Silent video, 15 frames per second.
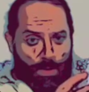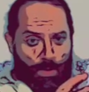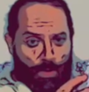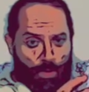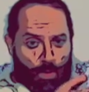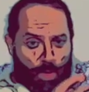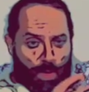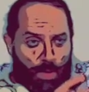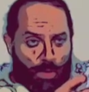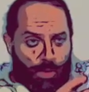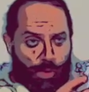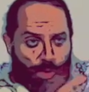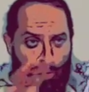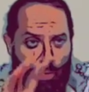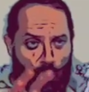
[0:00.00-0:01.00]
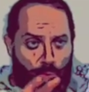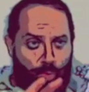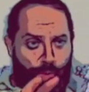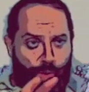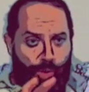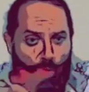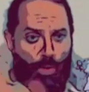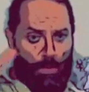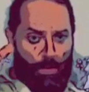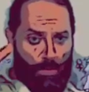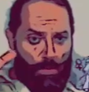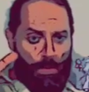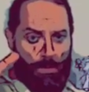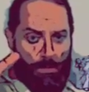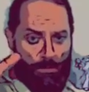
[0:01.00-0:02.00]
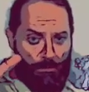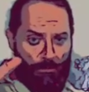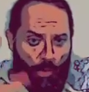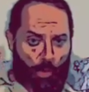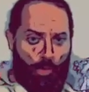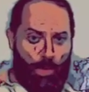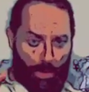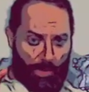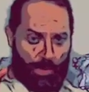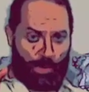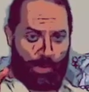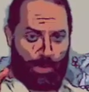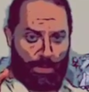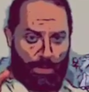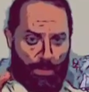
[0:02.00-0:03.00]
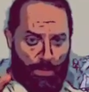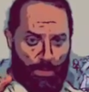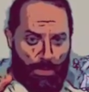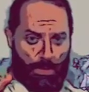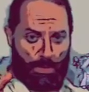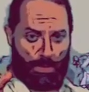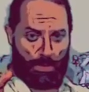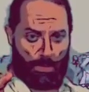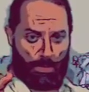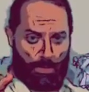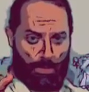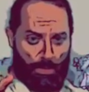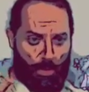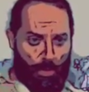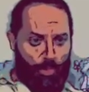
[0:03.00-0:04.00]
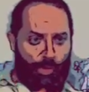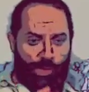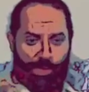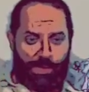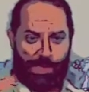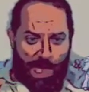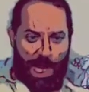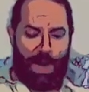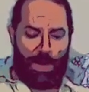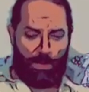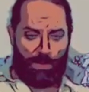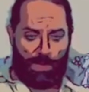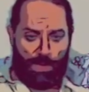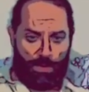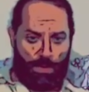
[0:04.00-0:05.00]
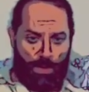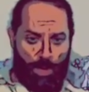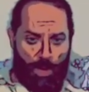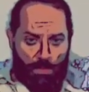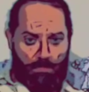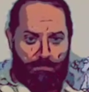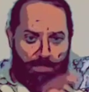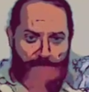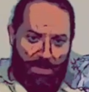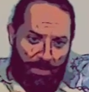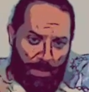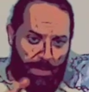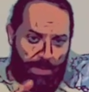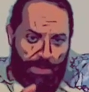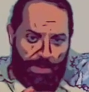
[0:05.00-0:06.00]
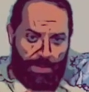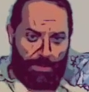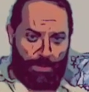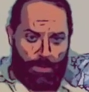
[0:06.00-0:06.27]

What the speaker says: where schools are focused almost entirely on methods,